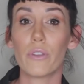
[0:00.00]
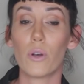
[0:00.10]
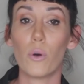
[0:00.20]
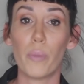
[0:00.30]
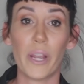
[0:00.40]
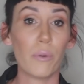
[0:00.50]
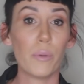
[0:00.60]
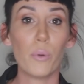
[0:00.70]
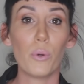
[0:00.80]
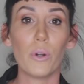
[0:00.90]
for the Colbert
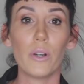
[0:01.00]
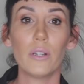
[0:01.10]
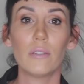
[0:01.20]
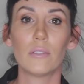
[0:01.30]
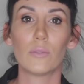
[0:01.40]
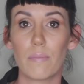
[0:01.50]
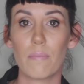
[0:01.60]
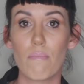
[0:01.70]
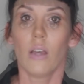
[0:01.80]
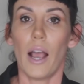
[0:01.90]
Report,
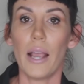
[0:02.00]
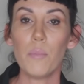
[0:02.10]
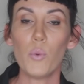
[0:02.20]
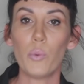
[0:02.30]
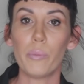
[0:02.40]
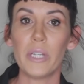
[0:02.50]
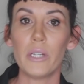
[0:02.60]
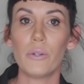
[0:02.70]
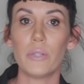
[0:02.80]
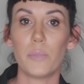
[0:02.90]
I am a
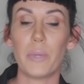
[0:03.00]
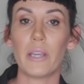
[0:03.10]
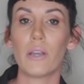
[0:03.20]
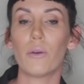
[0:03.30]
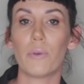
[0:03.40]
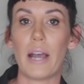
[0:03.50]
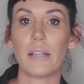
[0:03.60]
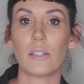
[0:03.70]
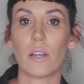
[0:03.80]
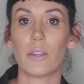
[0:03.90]
woman who is being
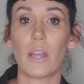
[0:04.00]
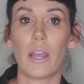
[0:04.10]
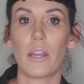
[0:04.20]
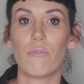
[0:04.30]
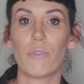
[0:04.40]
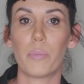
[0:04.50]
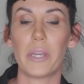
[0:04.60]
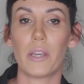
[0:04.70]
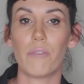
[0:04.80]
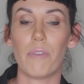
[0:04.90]
harassed online for
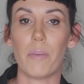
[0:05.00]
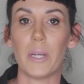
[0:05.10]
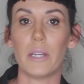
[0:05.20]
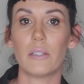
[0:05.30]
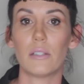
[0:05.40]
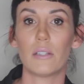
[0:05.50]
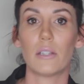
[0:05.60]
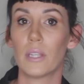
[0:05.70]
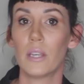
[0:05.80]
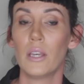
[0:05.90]
being a feminist.
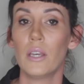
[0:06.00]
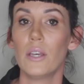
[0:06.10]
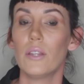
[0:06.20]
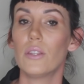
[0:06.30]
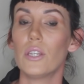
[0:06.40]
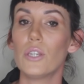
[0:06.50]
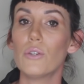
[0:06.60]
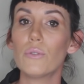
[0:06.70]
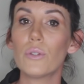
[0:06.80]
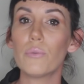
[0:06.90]
The
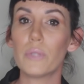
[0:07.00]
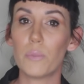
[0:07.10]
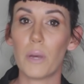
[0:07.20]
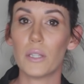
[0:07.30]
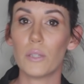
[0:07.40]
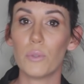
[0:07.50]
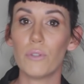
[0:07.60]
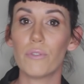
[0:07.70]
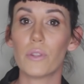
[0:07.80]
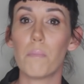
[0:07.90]
user responsible
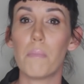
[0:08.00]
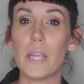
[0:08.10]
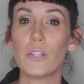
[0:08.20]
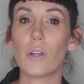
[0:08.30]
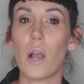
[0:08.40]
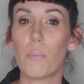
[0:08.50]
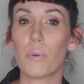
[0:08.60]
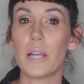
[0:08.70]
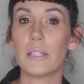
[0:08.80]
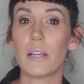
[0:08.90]
for the major
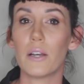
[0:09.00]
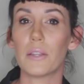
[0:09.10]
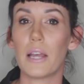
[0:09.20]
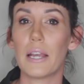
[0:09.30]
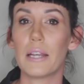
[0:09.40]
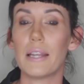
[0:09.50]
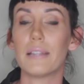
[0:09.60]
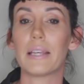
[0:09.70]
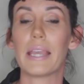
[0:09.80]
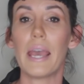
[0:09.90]
uprising online
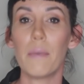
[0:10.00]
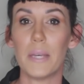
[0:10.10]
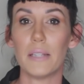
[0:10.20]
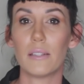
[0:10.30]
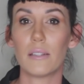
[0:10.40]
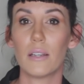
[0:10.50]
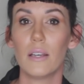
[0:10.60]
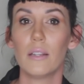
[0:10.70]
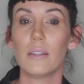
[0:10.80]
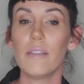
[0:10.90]
is a chemist
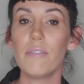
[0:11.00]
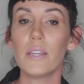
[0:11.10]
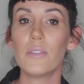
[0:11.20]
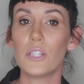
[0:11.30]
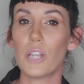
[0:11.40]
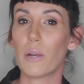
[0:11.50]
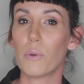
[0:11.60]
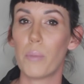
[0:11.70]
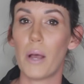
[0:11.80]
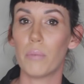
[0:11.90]
living in the Czech
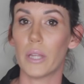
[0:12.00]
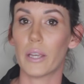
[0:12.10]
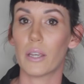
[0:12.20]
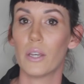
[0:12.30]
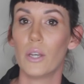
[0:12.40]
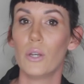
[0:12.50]
Republic